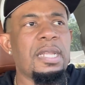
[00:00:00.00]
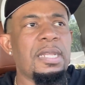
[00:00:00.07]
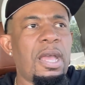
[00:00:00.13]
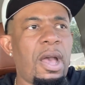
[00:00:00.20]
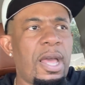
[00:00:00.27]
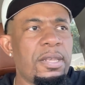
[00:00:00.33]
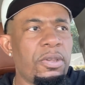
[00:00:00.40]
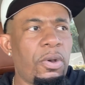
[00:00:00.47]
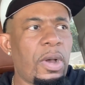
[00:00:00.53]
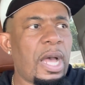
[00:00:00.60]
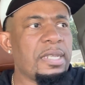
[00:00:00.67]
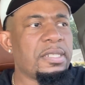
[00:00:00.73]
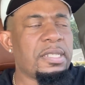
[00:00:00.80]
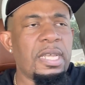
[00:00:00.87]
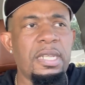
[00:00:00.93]
Now, I know I
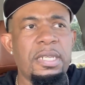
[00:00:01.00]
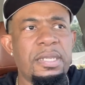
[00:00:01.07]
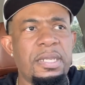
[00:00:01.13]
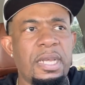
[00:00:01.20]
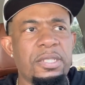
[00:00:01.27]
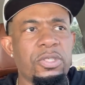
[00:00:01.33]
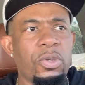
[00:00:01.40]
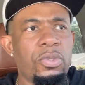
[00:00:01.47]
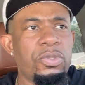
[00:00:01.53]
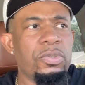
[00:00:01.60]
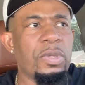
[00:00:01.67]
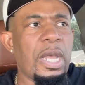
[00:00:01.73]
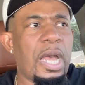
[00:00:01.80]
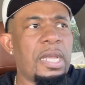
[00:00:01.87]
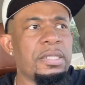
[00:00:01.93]
stated and I told you
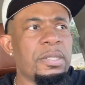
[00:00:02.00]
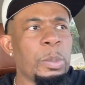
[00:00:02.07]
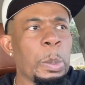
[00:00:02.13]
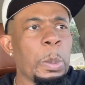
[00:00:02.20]
guys,